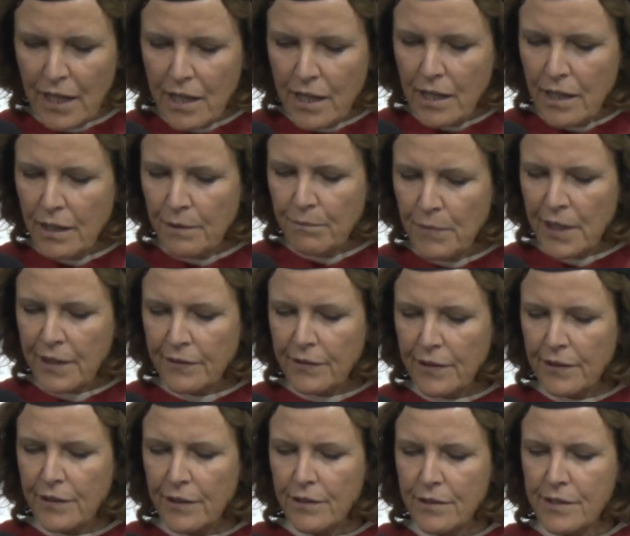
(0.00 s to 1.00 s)
it means
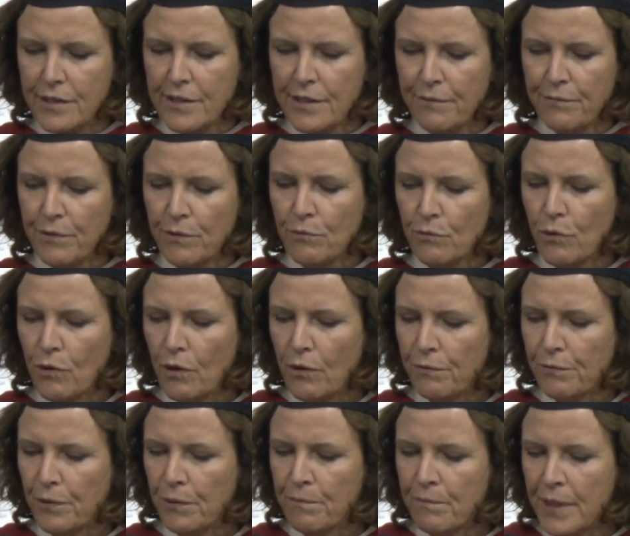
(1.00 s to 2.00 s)
that there's a different role
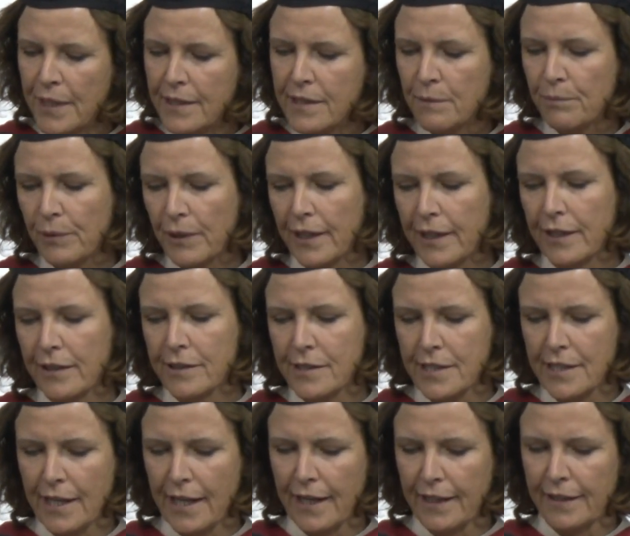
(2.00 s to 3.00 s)
for me to play here
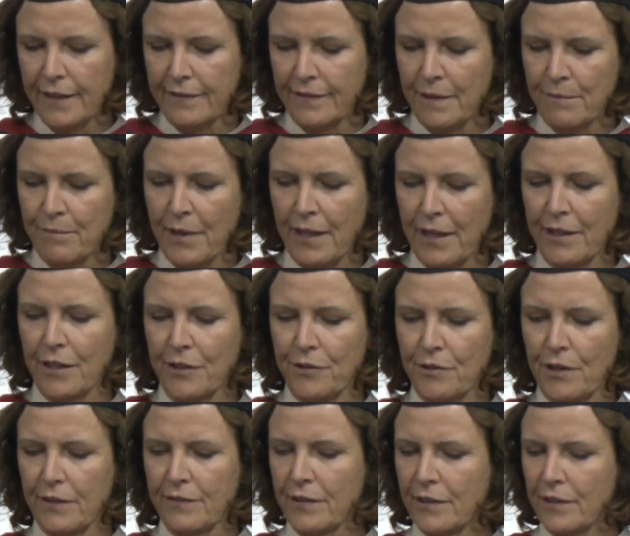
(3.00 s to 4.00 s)
today because I'm not
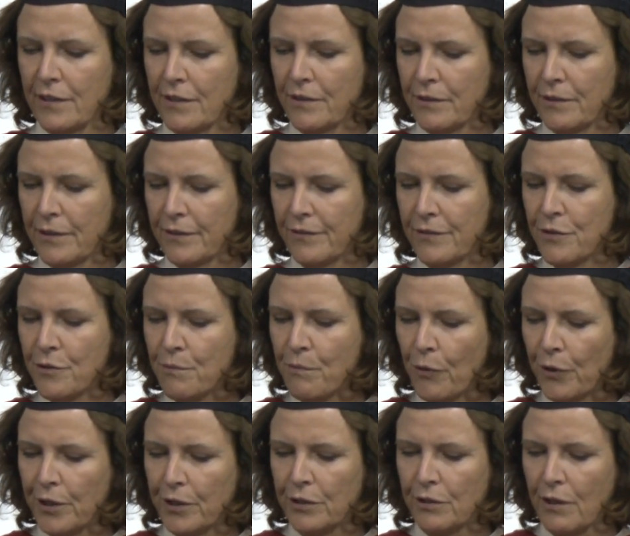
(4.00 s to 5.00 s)
addressing you as
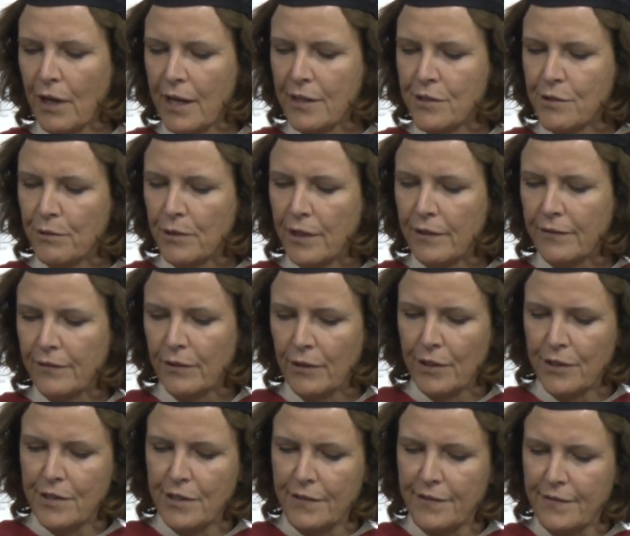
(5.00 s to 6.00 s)
newborn graduates who
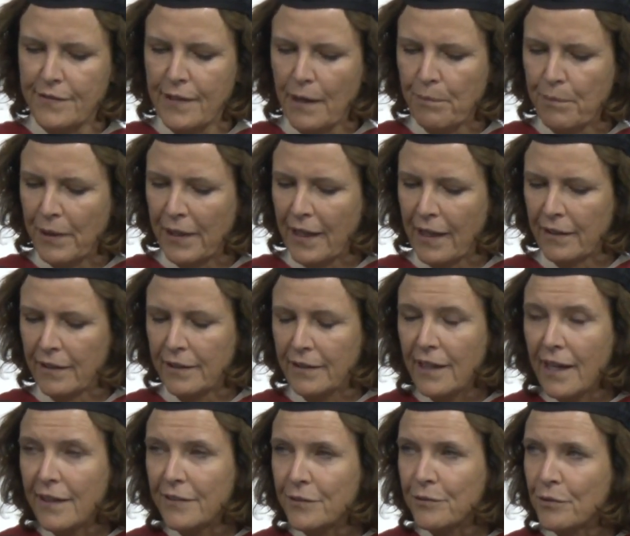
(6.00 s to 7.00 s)
are just stepping out of the
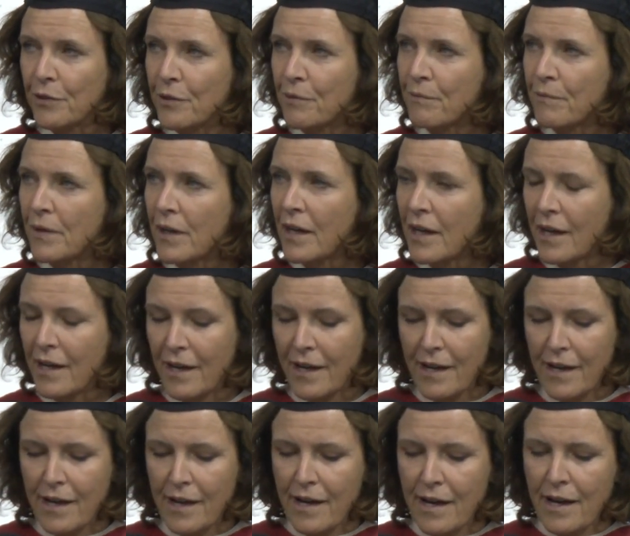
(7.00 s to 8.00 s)
classroom,
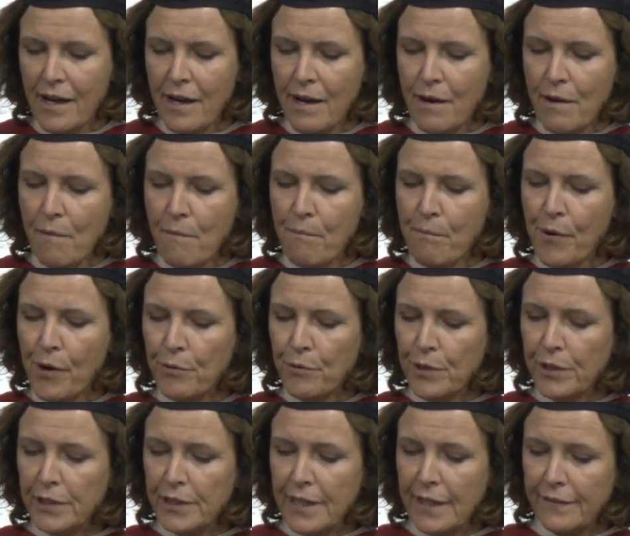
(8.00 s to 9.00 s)
but
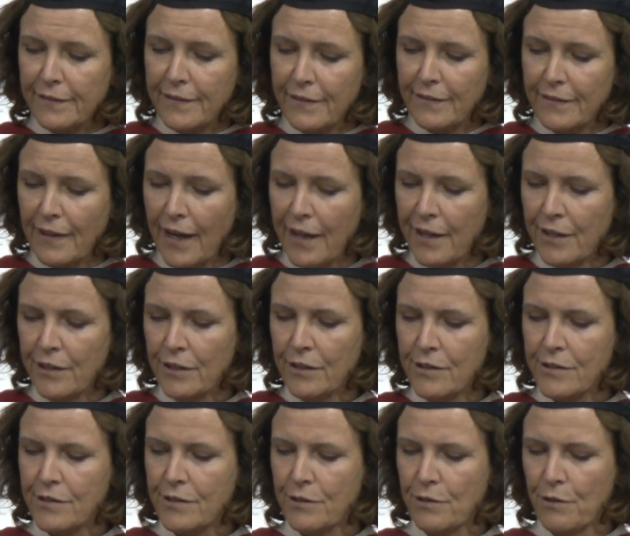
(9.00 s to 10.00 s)
really as
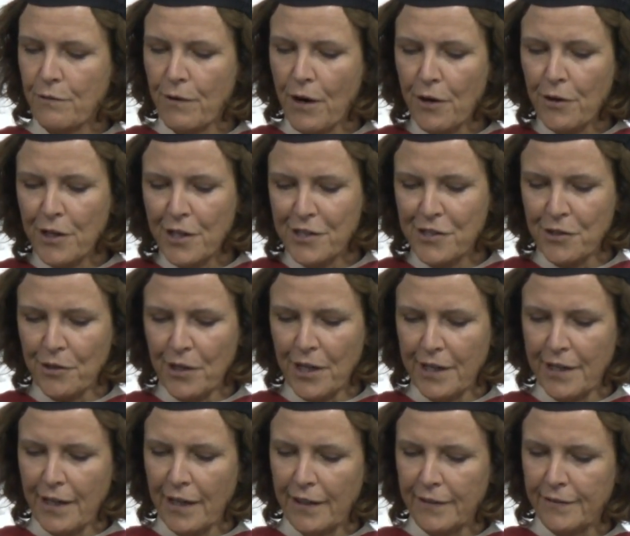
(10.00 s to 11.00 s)
designers who have already
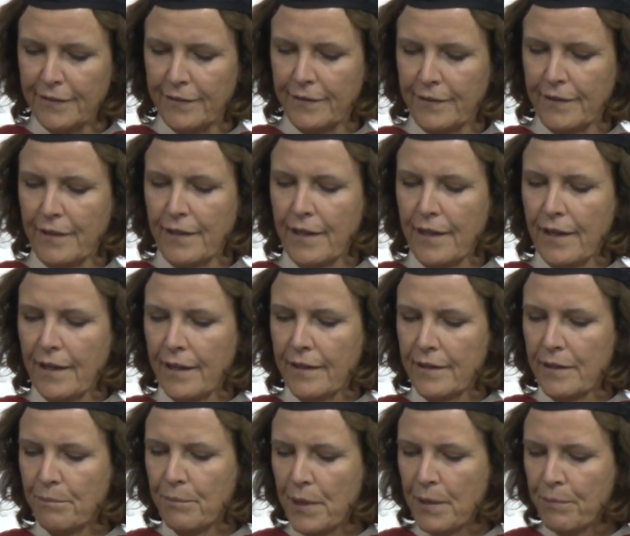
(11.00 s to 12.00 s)
joined us
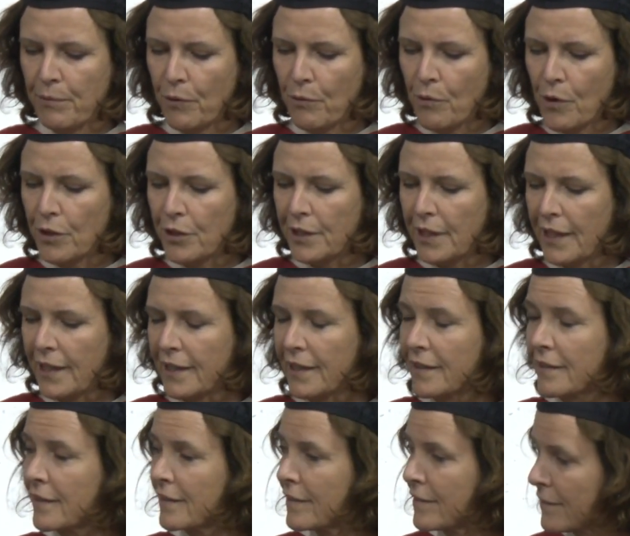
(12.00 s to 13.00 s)
the people working
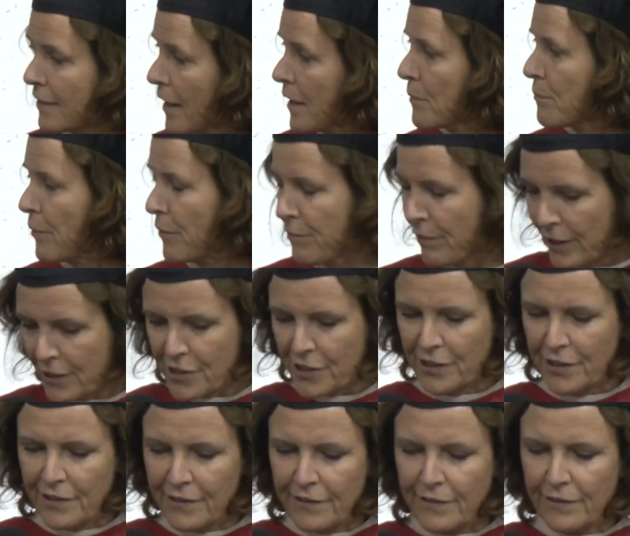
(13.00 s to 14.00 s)
in the design
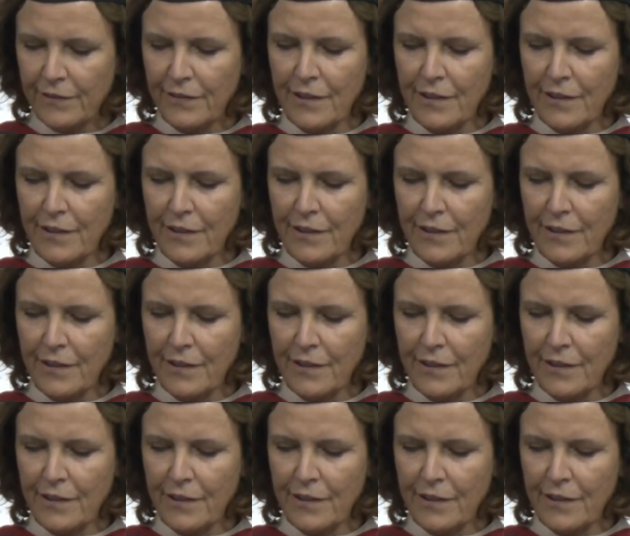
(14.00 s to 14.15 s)
professions,